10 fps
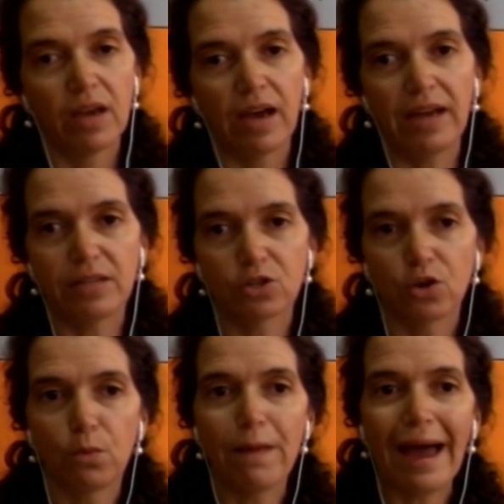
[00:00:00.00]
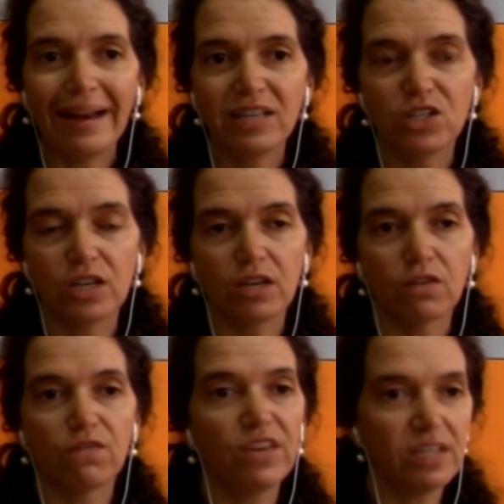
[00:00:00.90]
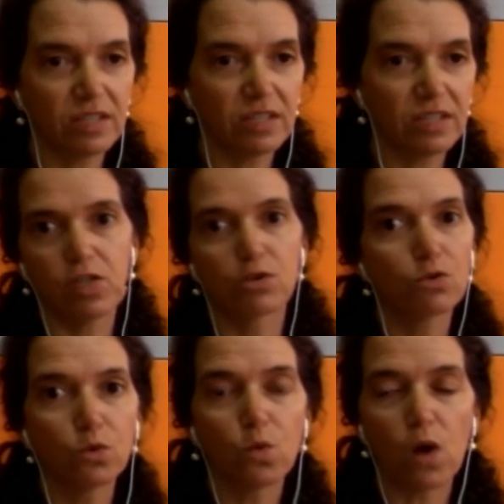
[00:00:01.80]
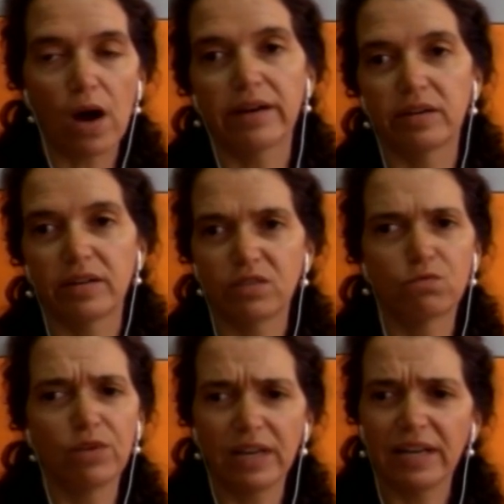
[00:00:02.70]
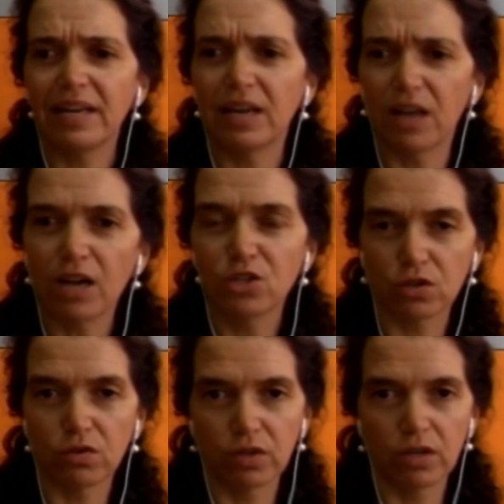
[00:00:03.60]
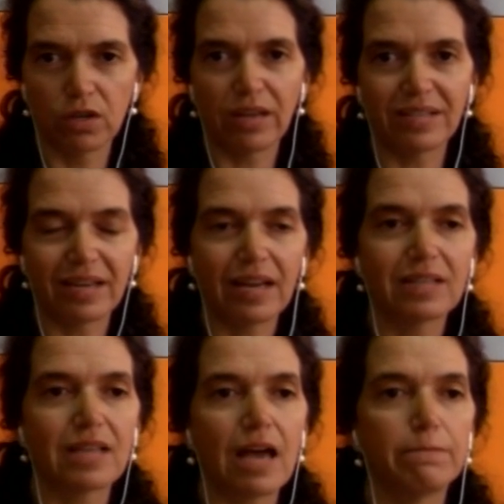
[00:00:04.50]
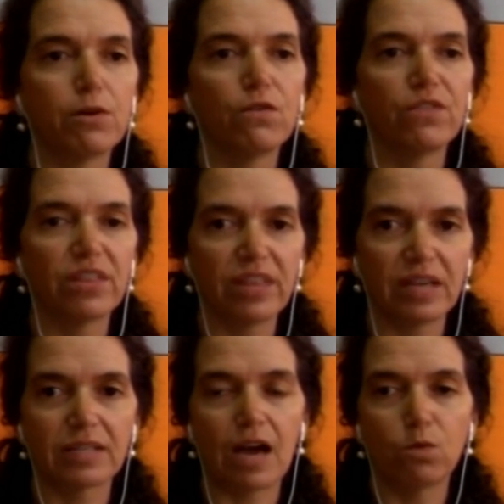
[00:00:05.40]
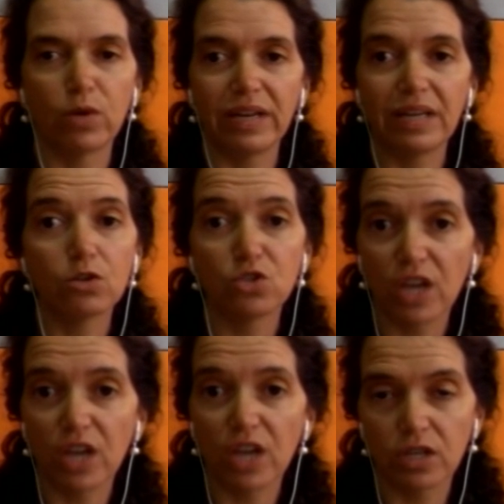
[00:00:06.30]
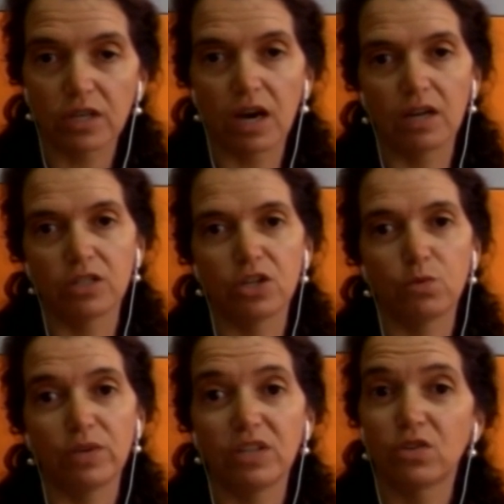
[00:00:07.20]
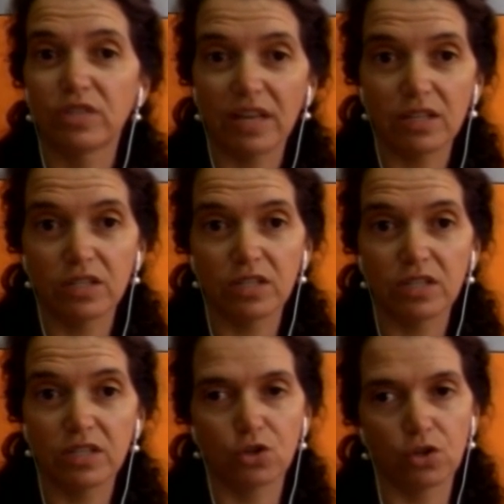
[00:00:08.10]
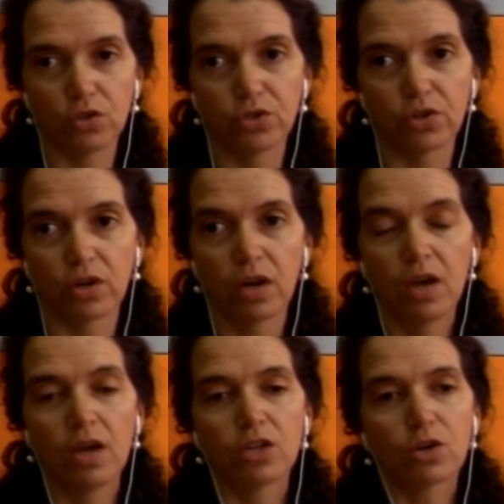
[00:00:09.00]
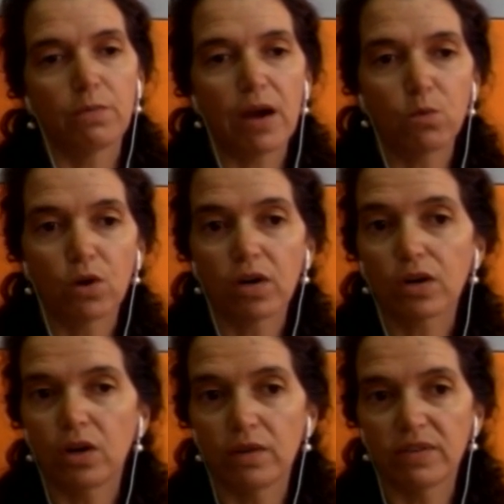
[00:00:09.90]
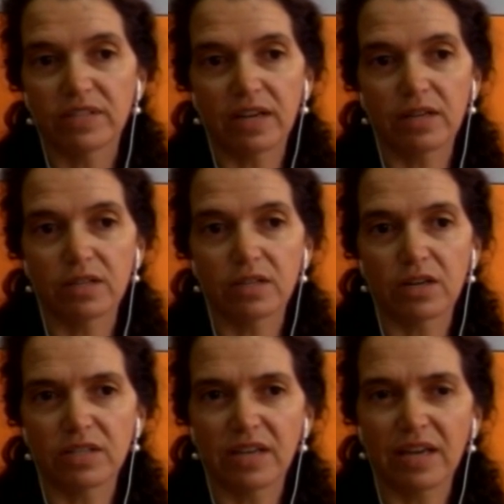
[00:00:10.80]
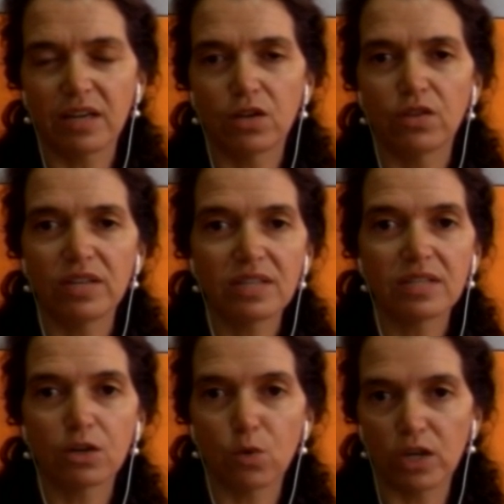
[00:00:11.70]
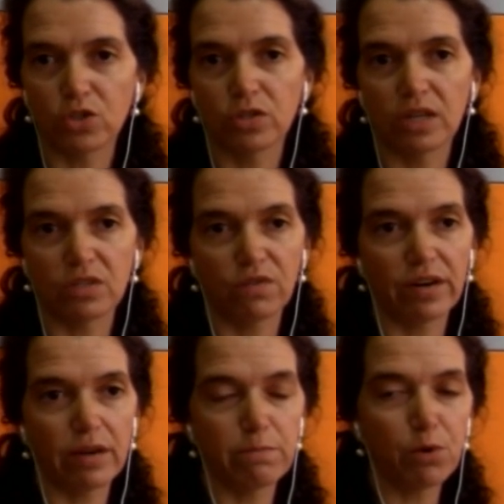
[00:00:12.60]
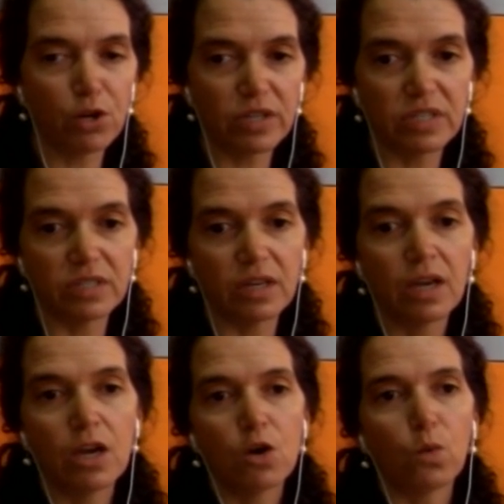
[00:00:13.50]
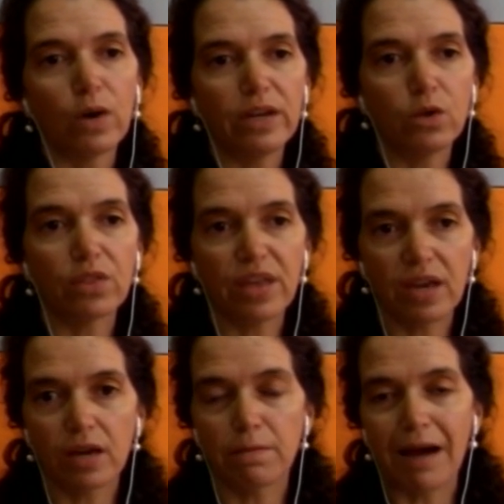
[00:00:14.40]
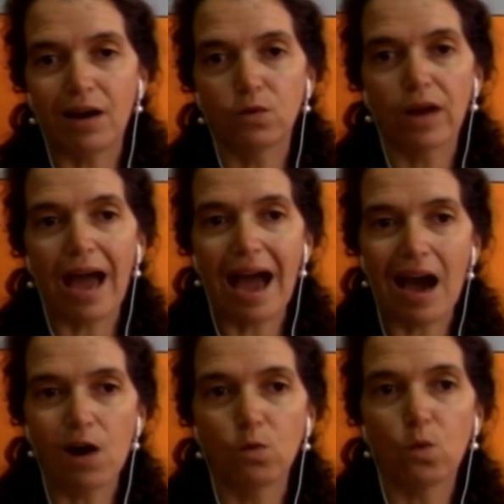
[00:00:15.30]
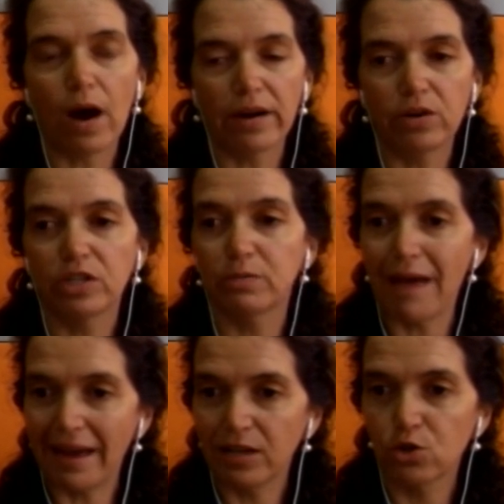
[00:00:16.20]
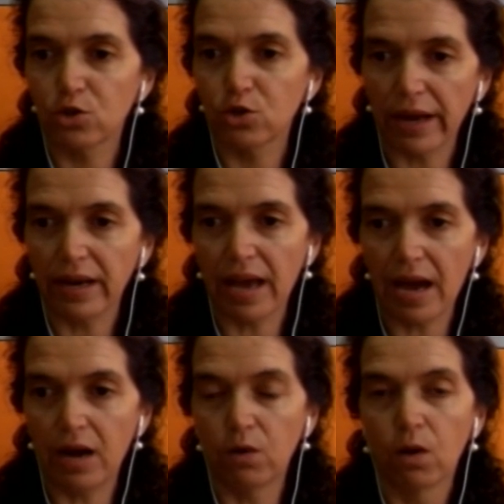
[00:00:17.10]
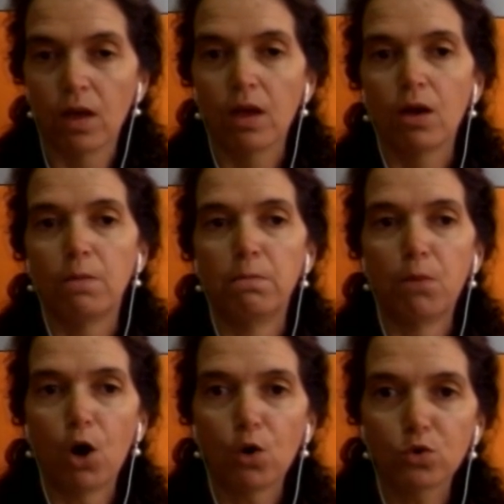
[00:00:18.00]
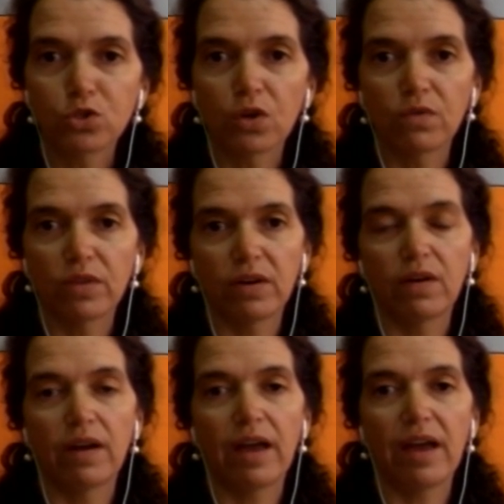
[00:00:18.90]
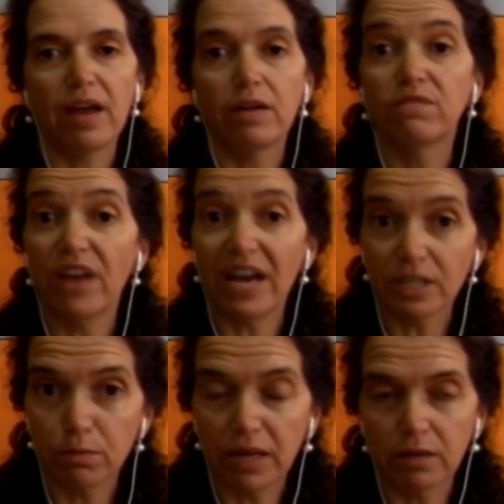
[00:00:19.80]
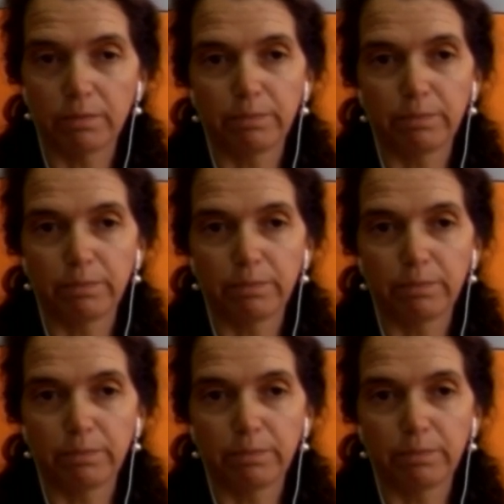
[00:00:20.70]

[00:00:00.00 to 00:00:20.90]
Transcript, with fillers: And so managing feces through water is really illogical. You know, that's an example of the things how we need to change technology, we need to change culture. So my work all of a sudden started saying, you know, this is a question that's very important. When you think about how water is managed right now, most of the investment,